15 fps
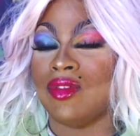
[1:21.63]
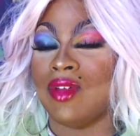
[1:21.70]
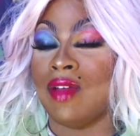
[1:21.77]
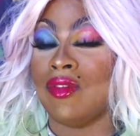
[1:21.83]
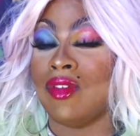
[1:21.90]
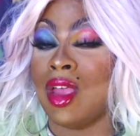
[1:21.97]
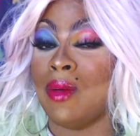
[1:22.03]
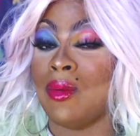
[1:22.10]
I
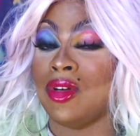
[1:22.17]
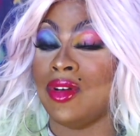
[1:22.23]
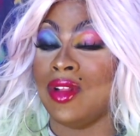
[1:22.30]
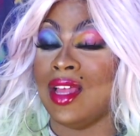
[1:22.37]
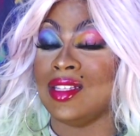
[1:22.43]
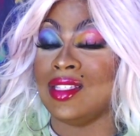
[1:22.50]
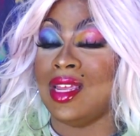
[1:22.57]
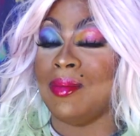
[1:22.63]
forget what her
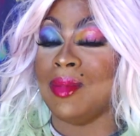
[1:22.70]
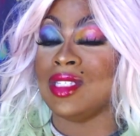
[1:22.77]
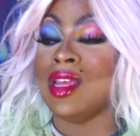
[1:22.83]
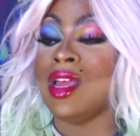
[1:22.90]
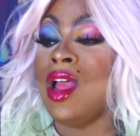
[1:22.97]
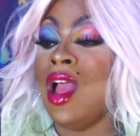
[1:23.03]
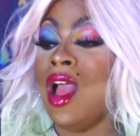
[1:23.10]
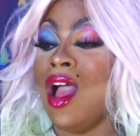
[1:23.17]
last name is.
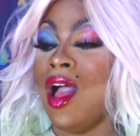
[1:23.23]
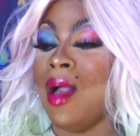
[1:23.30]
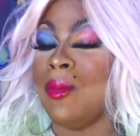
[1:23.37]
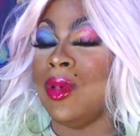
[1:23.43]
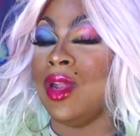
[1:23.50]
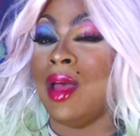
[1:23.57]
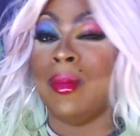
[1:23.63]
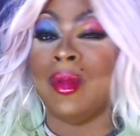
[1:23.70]

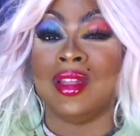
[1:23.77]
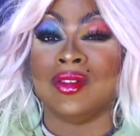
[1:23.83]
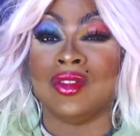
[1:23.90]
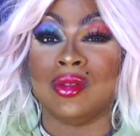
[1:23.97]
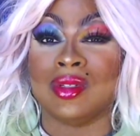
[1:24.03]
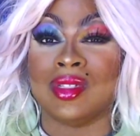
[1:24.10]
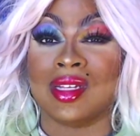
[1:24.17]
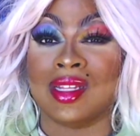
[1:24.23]
But I believe
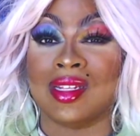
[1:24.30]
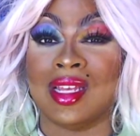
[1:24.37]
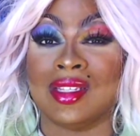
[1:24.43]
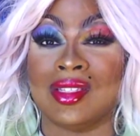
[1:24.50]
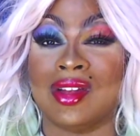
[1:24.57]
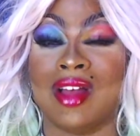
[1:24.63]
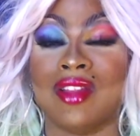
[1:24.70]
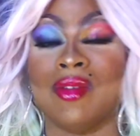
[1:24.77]
she was a
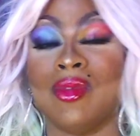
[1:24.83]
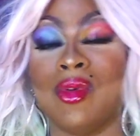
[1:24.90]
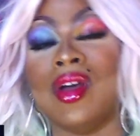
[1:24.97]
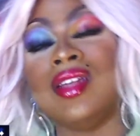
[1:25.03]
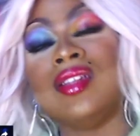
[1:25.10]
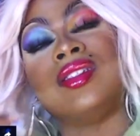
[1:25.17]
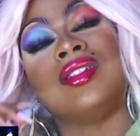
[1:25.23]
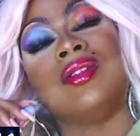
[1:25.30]
contestant on The
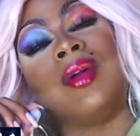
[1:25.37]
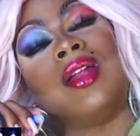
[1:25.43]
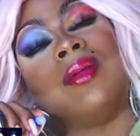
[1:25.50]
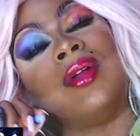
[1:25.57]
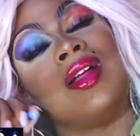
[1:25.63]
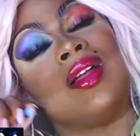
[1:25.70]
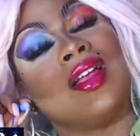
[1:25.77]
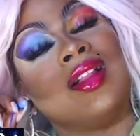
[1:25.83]
Voice. She might have
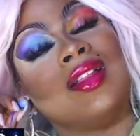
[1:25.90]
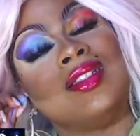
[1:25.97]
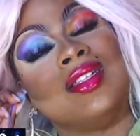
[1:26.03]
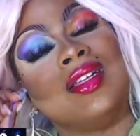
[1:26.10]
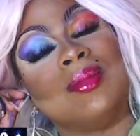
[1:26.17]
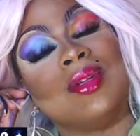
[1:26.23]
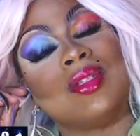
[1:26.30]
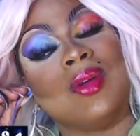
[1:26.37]
been on Kelly's
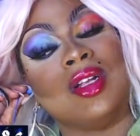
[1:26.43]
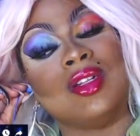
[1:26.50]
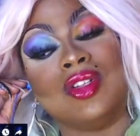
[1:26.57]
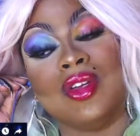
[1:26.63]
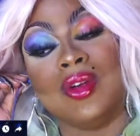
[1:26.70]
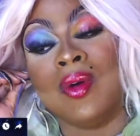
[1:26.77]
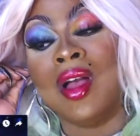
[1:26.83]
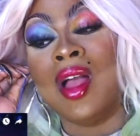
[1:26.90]
team as well,
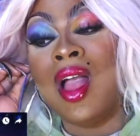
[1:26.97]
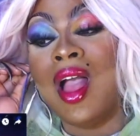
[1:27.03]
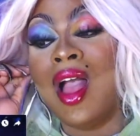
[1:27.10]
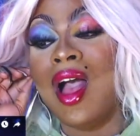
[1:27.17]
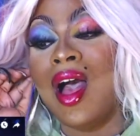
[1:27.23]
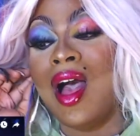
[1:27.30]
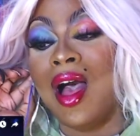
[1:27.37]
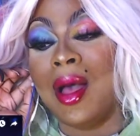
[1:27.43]
too.
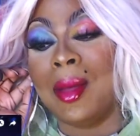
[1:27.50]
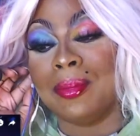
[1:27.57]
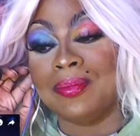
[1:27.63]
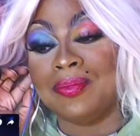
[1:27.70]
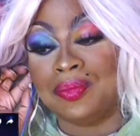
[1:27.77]
Yeah,